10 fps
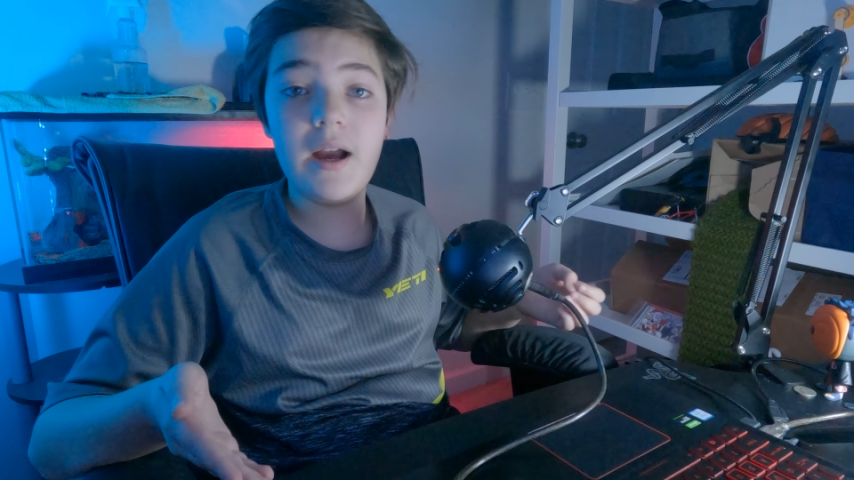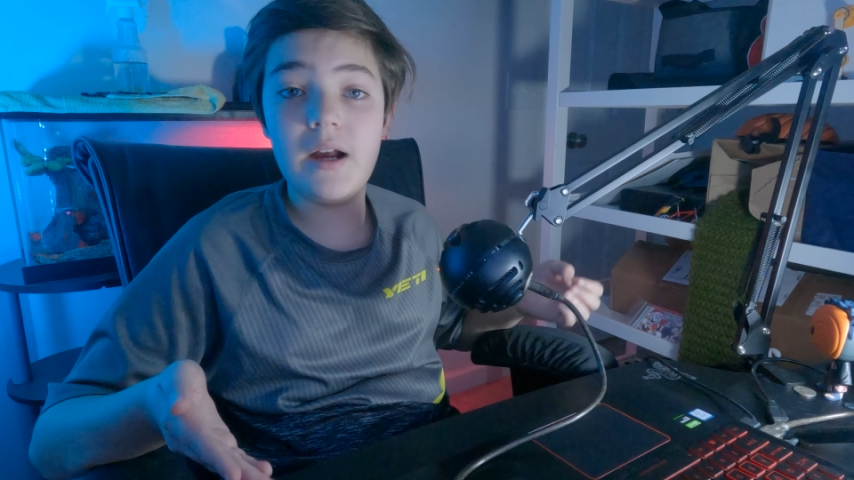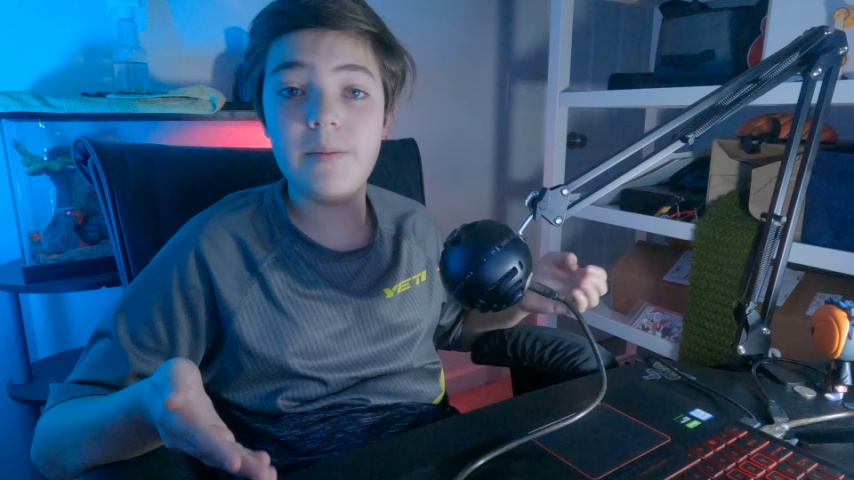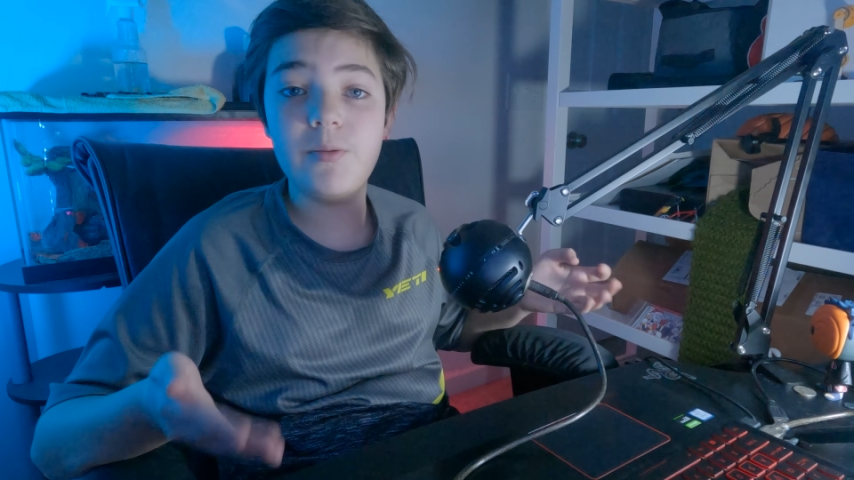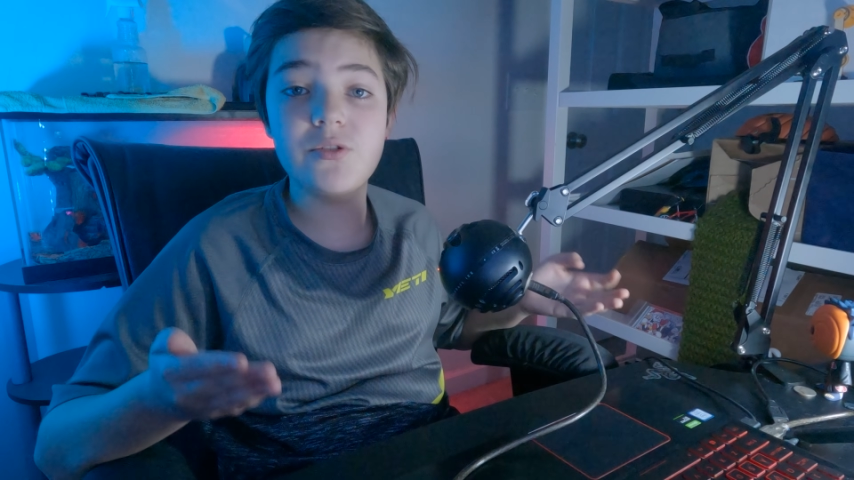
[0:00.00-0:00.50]

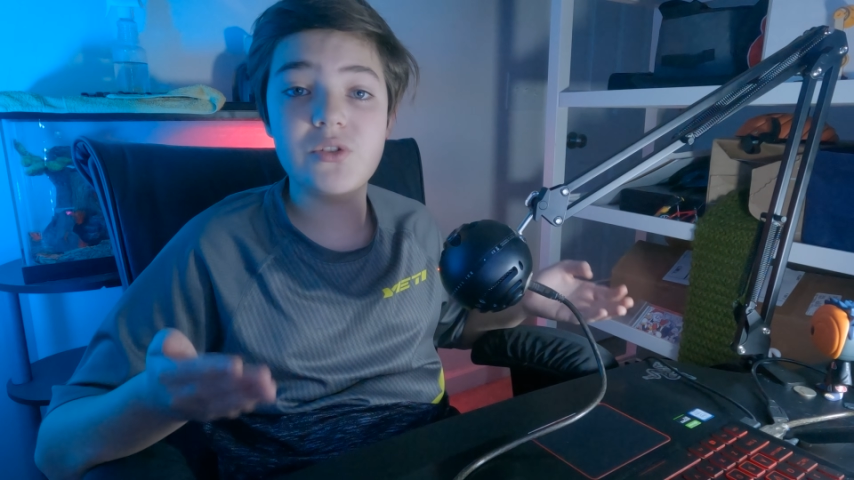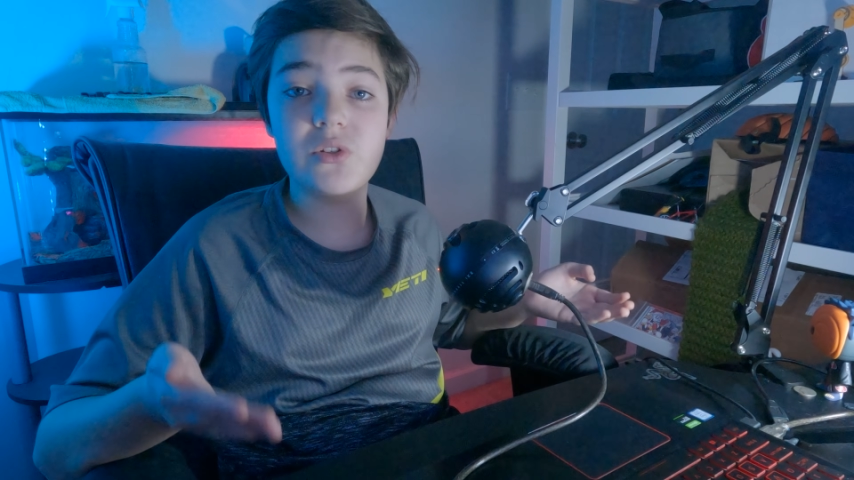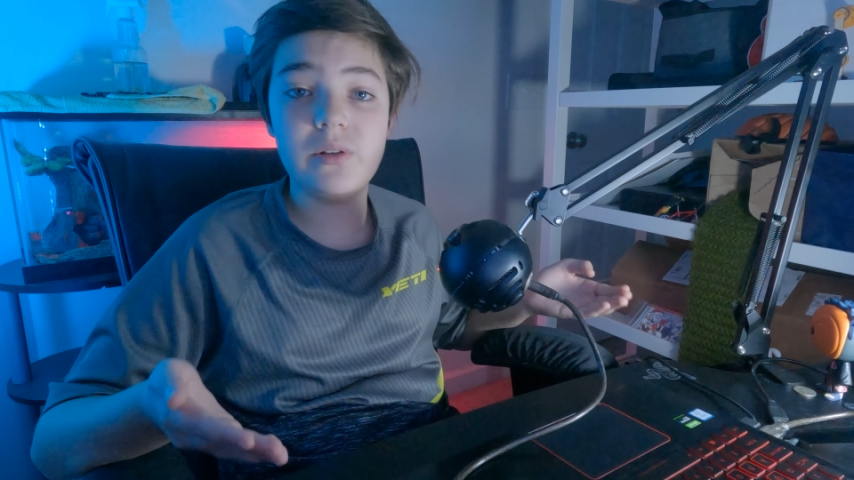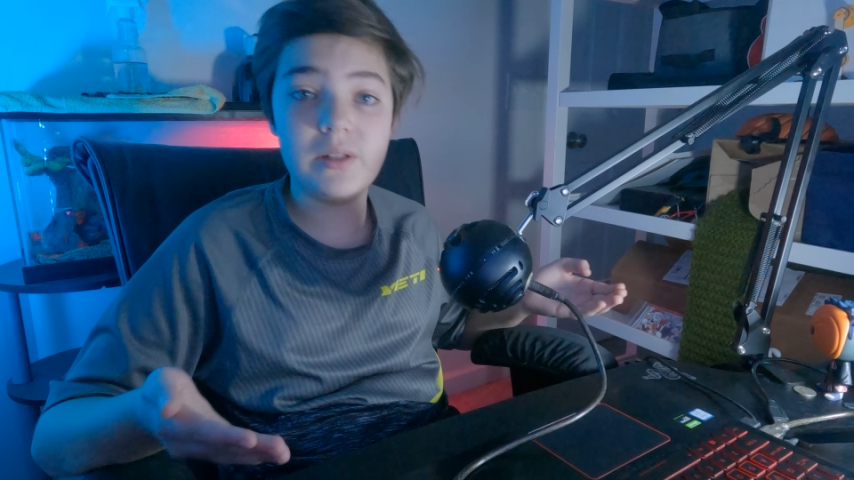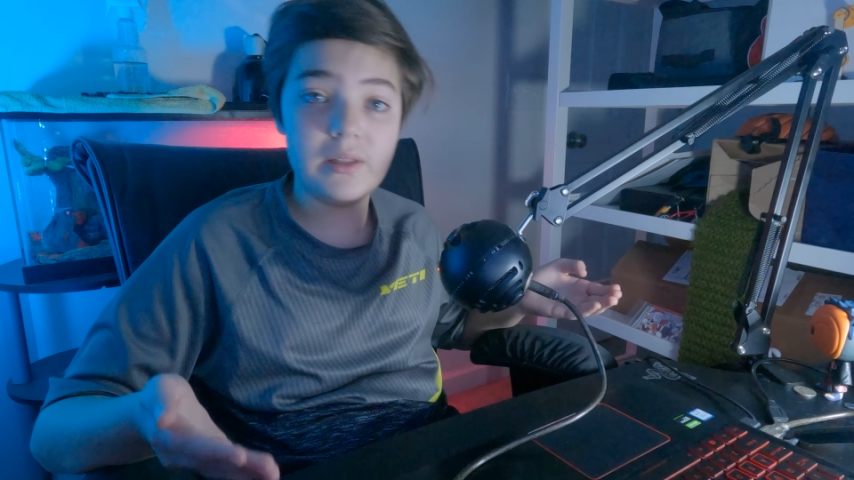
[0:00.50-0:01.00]
I
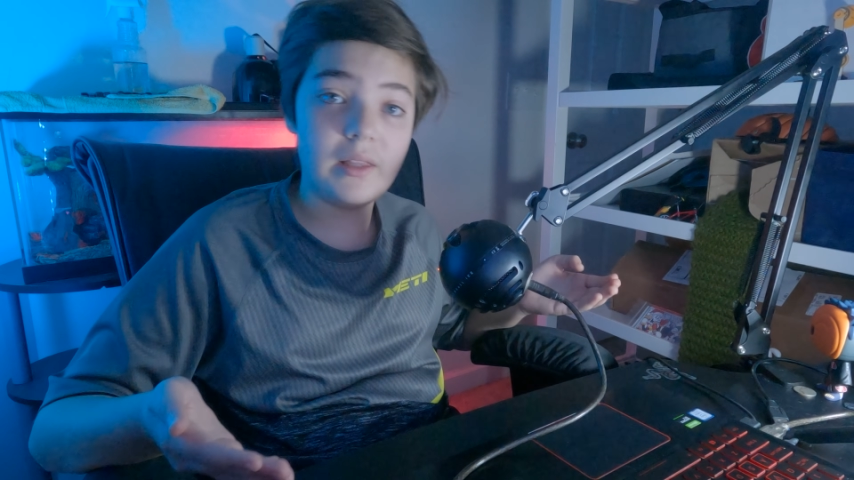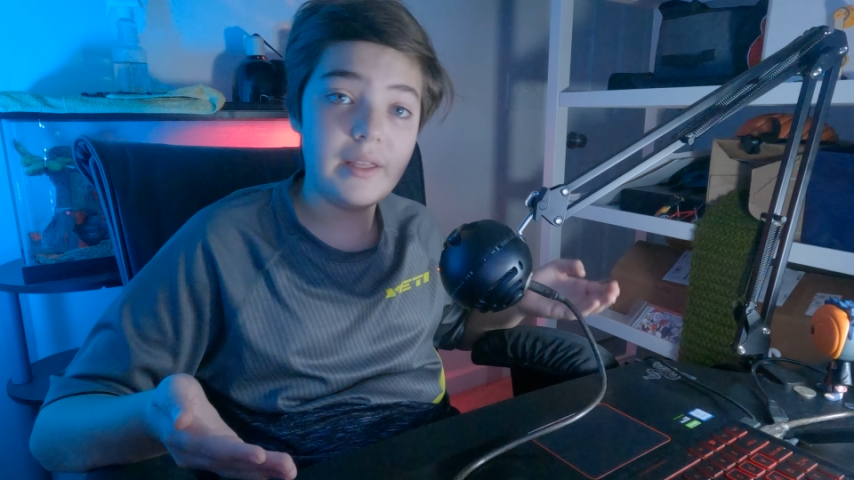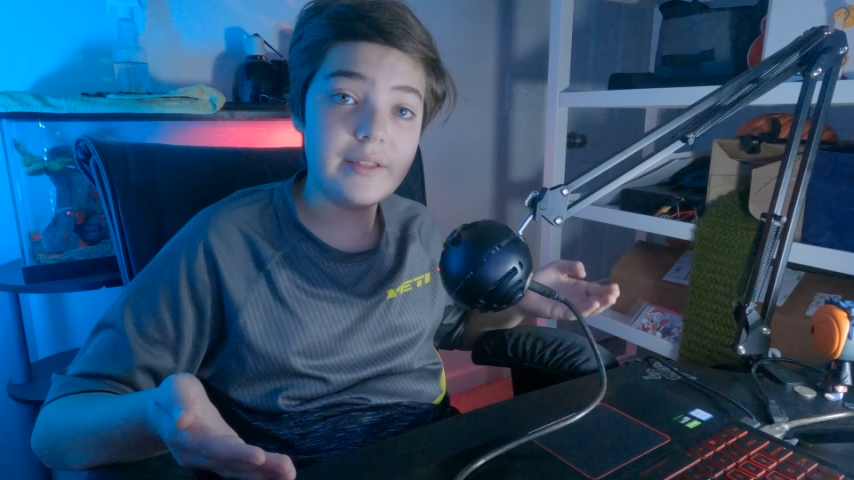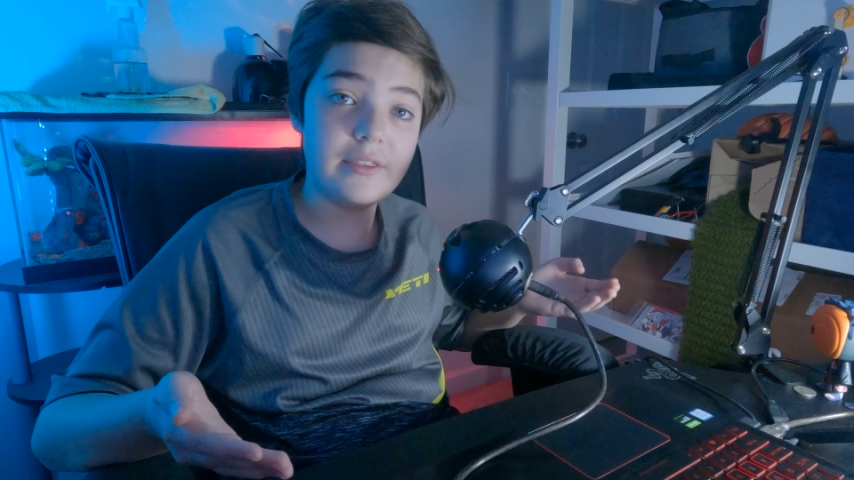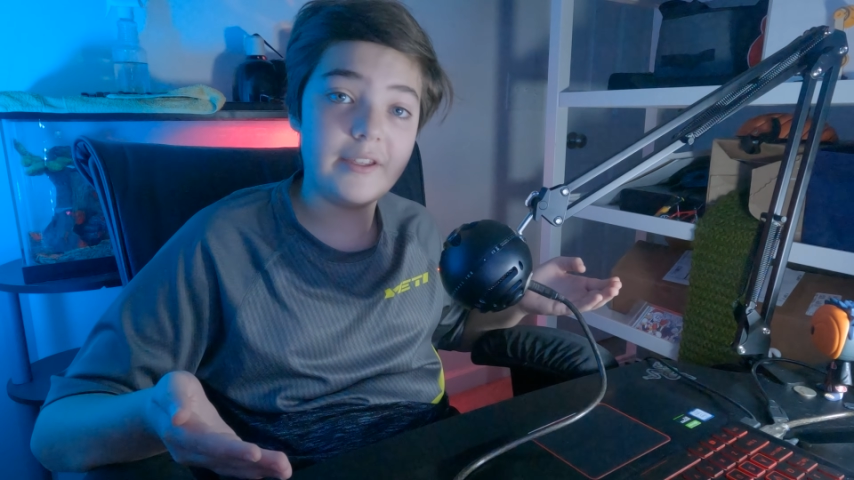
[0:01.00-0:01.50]
personally
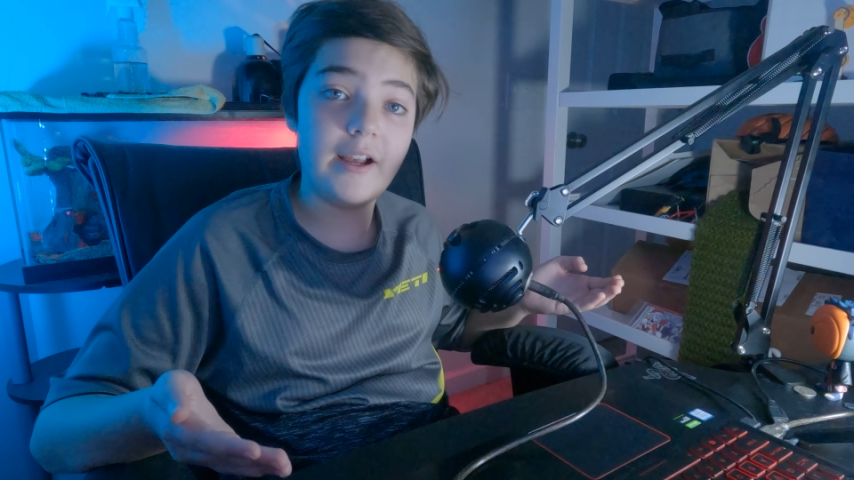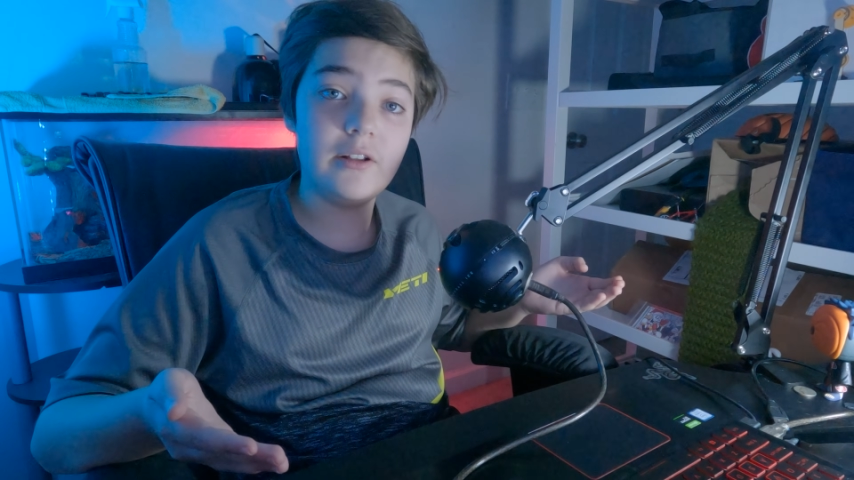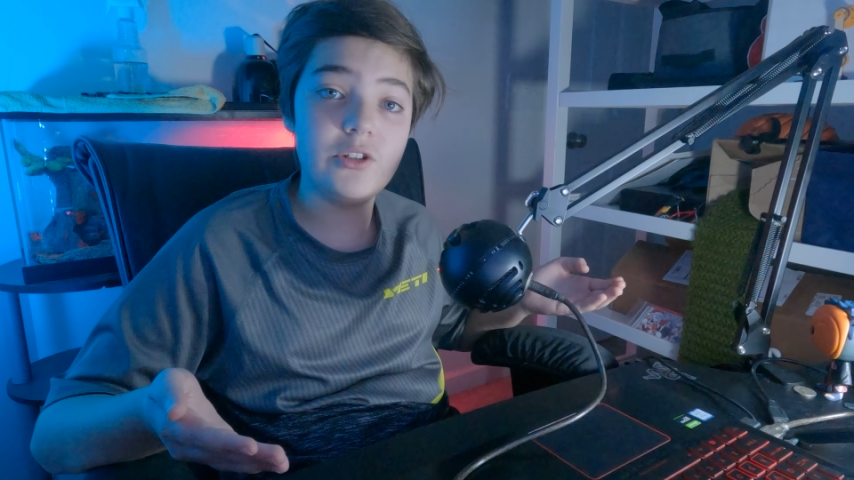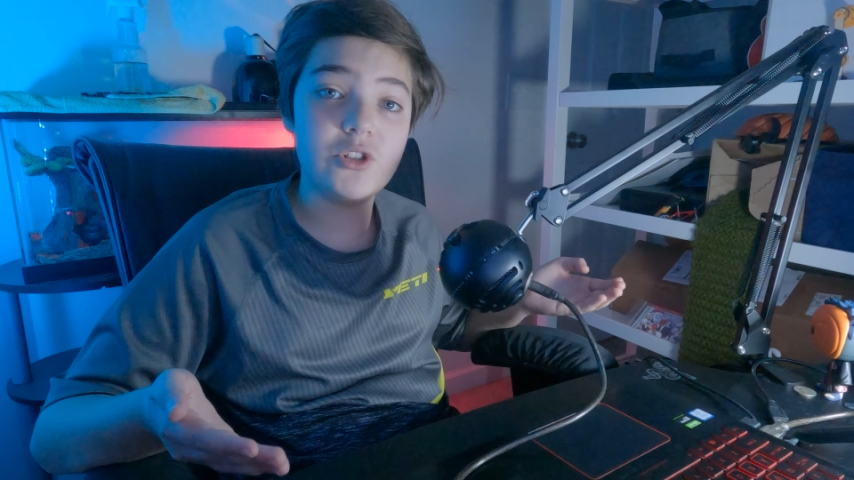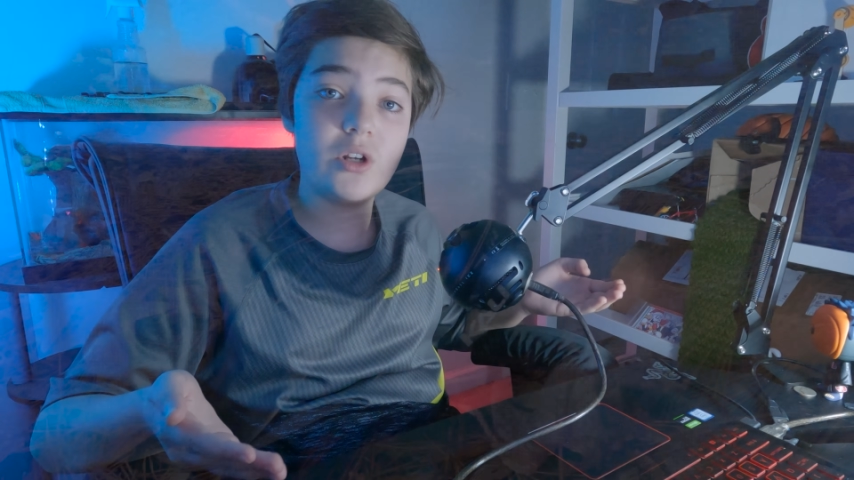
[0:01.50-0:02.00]
like the Kali